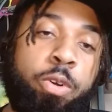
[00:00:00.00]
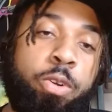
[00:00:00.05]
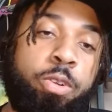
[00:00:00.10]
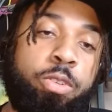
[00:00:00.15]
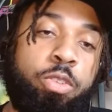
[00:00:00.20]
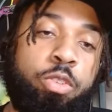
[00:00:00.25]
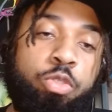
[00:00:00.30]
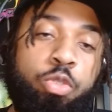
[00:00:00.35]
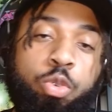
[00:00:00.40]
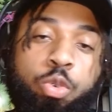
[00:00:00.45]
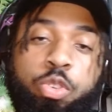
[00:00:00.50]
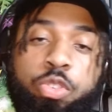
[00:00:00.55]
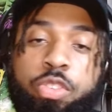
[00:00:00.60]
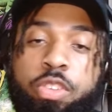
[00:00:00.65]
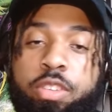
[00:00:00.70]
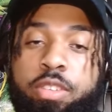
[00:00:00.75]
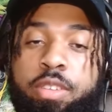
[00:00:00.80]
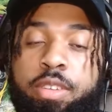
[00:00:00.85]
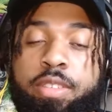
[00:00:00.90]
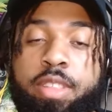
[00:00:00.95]
for the
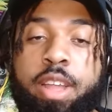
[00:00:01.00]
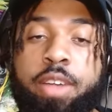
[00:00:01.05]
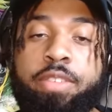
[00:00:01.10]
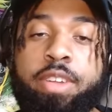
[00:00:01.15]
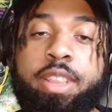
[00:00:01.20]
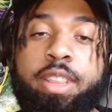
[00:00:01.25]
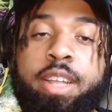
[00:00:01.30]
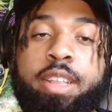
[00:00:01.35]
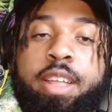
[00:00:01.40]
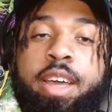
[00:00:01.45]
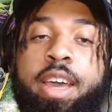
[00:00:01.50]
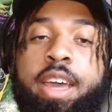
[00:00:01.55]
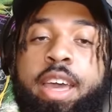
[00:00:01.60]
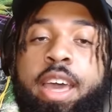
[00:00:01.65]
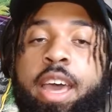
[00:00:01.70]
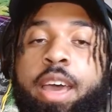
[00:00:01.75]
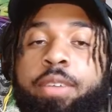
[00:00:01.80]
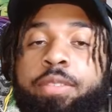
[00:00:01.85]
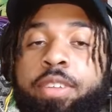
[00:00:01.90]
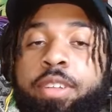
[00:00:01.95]
school system and everything
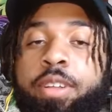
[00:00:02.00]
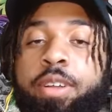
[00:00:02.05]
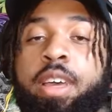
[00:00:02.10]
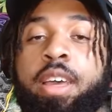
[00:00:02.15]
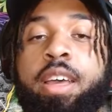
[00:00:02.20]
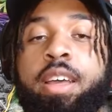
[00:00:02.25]
that I have.